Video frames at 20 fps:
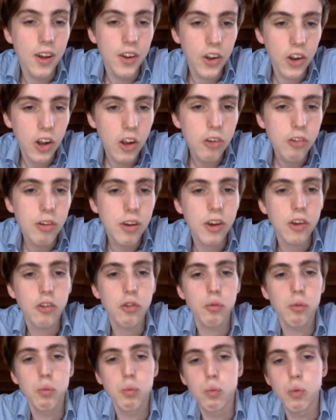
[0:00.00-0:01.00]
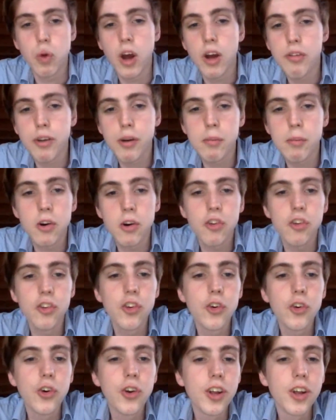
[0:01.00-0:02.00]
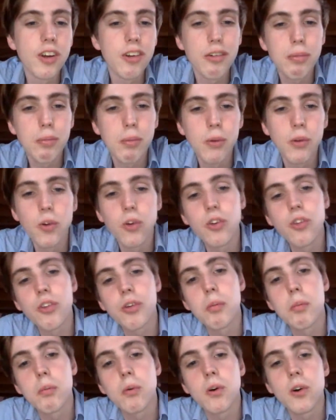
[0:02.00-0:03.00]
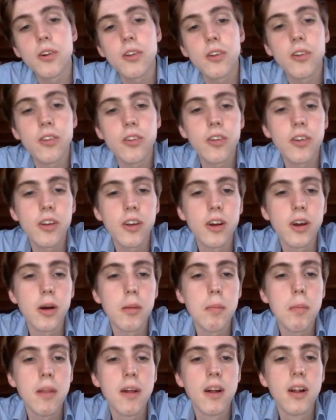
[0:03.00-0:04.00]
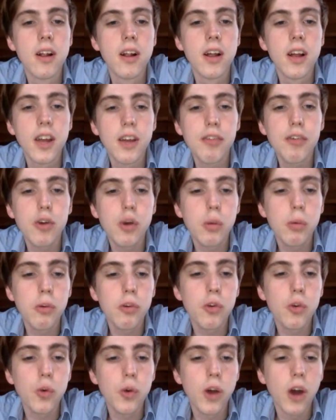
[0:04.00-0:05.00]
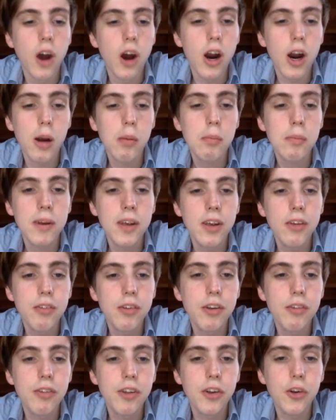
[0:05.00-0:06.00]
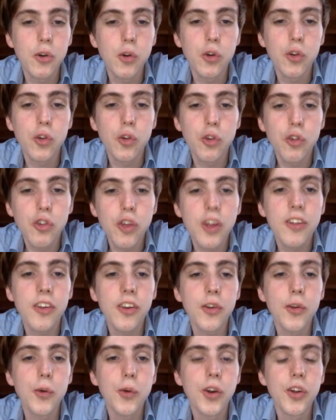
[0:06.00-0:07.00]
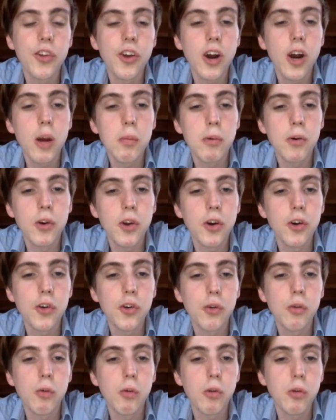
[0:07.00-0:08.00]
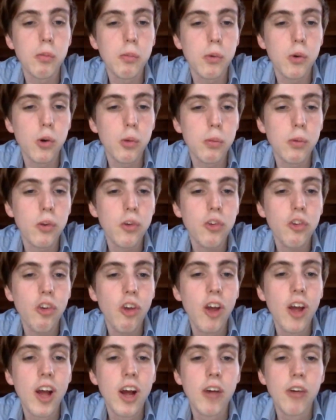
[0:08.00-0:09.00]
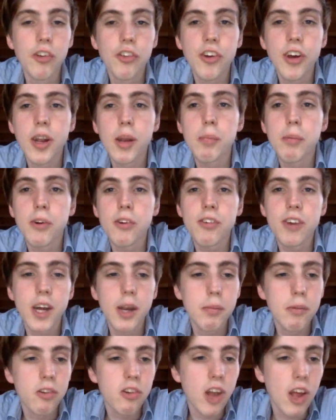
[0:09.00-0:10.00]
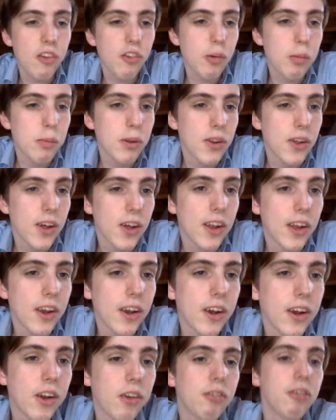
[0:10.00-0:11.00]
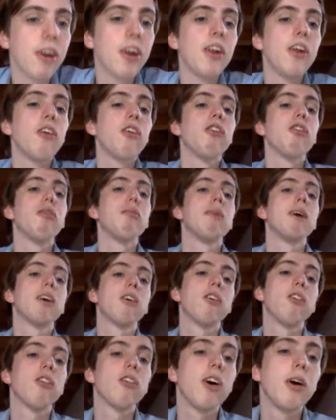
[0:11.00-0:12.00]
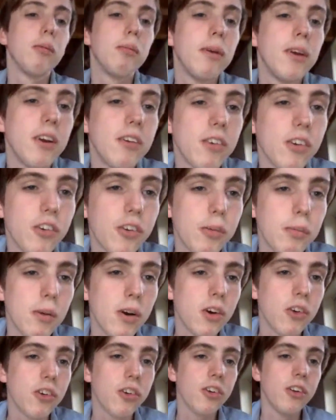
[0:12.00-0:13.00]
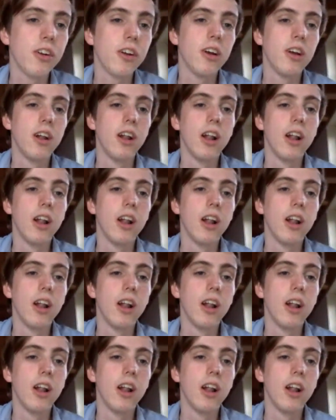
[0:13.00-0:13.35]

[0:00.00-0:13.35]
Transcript: The last thing is, I think, most intuitive, but also important. Um, if a group is doing harm, even if they do not consent in doing that harm or don't do it on purpose, we generally portray them as less empathetic. And I think this is what makes the side B Christian motion